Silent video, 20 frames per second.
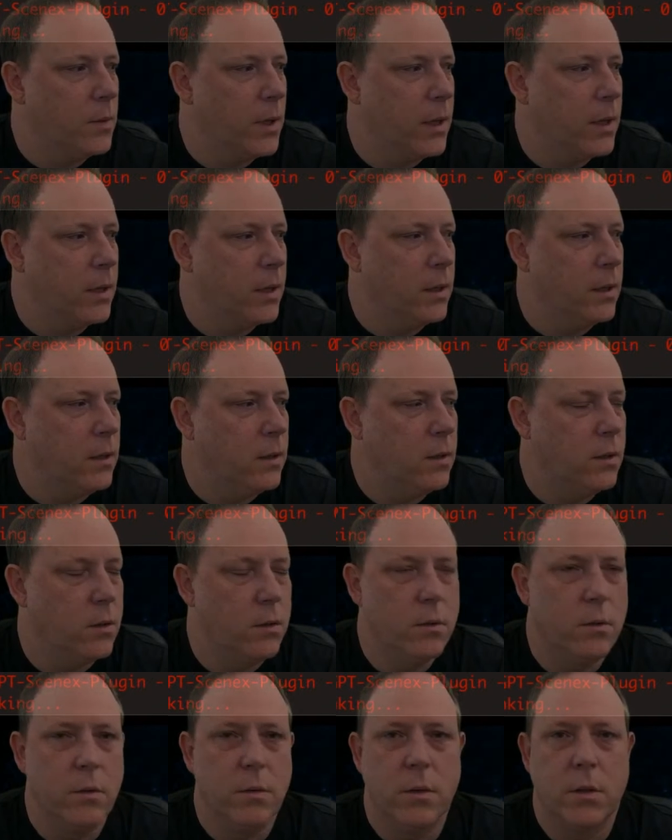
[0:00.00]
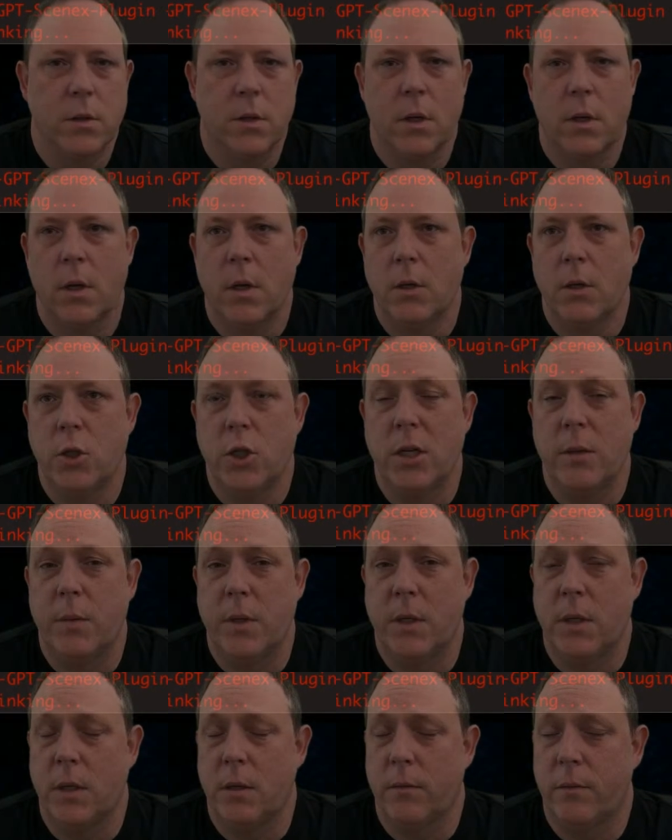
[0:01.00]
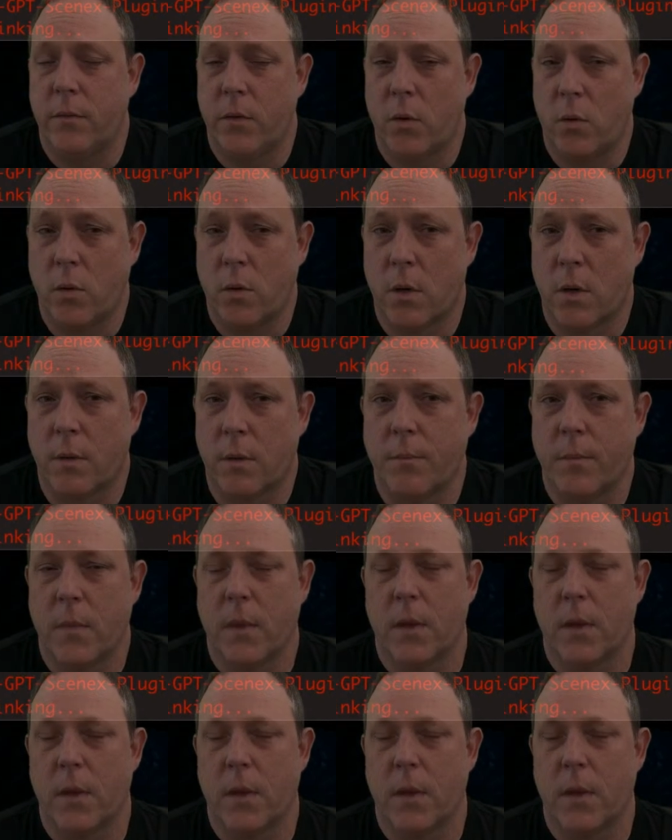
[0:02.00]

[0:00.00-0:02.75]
am letting it use GPT-4.